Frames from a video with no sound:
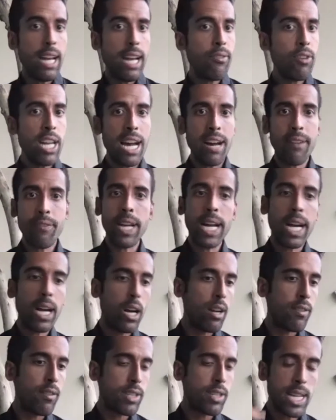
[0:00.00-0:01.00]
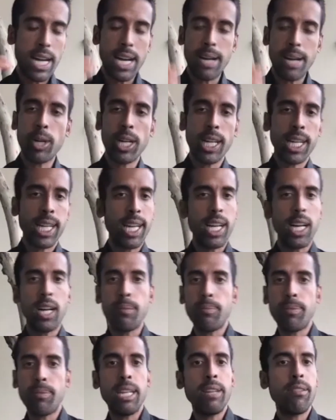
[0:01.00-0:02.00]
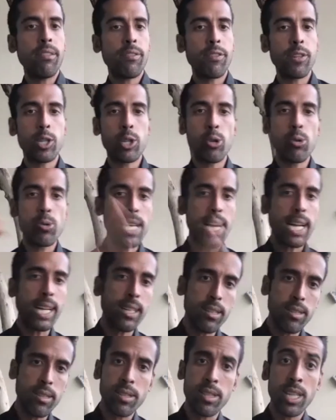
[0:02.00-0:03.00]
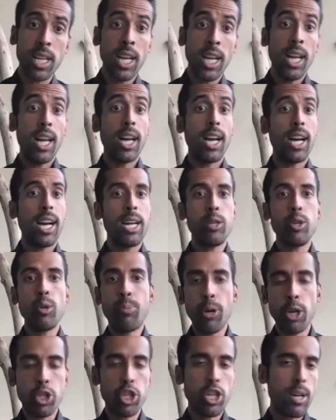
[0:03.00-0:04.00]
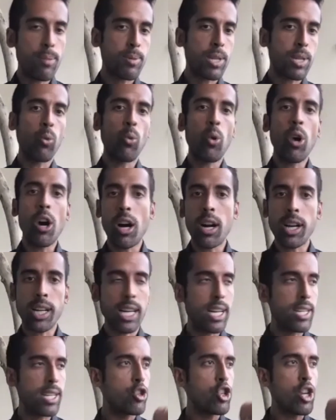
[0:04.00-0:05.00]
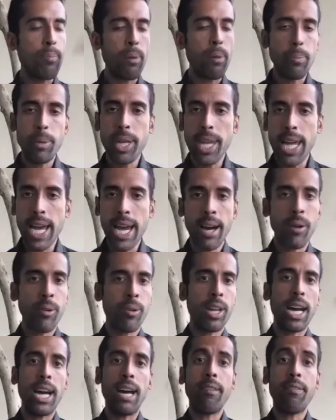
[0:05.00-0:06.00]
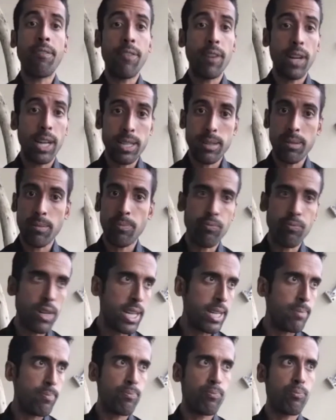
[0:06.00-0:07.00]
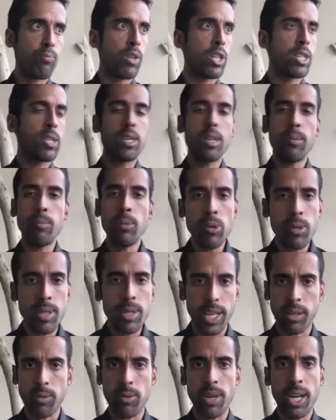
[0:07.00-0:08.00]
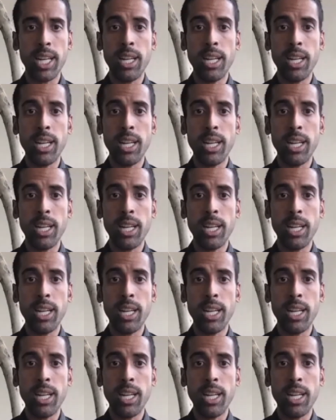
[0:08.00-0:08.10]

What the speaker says: half an hour, I have a timer. I get up, even for 2 seconds. I do push-ups. I walk. I jump up and down. I listen to music, right?